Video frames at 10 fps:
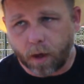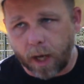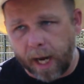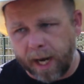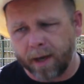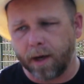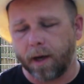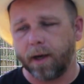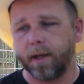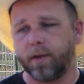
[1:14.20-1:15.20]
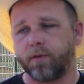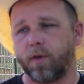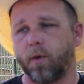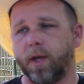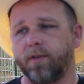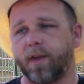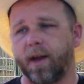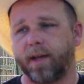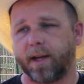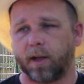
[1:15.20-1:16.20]
And so he's
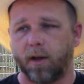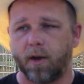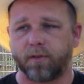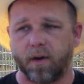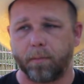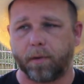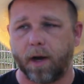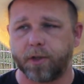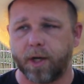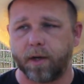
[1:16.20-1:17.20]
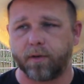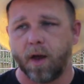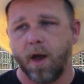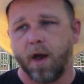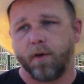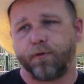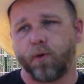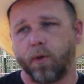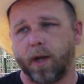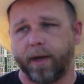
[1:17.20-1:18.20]
got like a long-term project
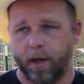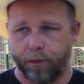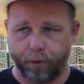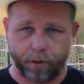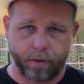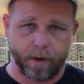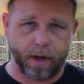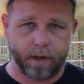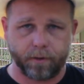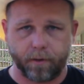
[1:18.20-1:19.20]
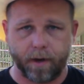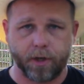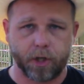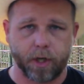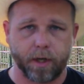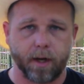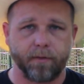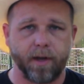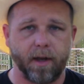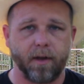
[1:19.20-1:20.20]
for like a third iteration
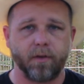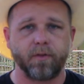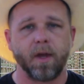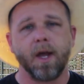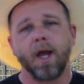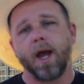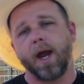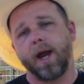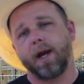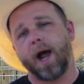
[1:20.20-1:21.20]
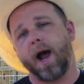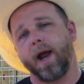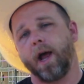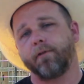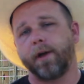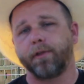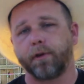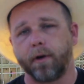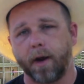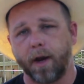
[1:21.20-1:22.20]
of his, and I have a
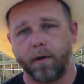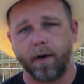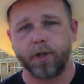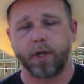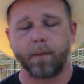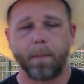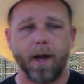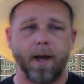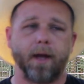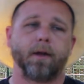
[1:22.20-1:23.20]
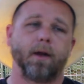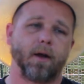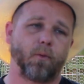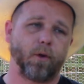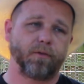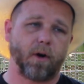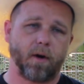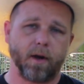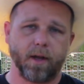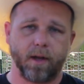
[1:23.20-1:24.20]
third iteration of mine. We've
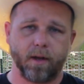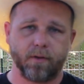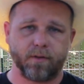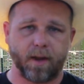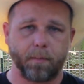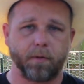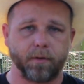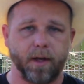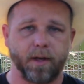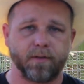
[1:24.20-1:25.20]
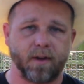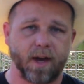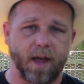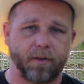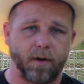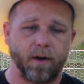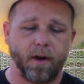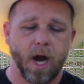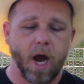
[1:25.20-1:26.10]
already sampled it together.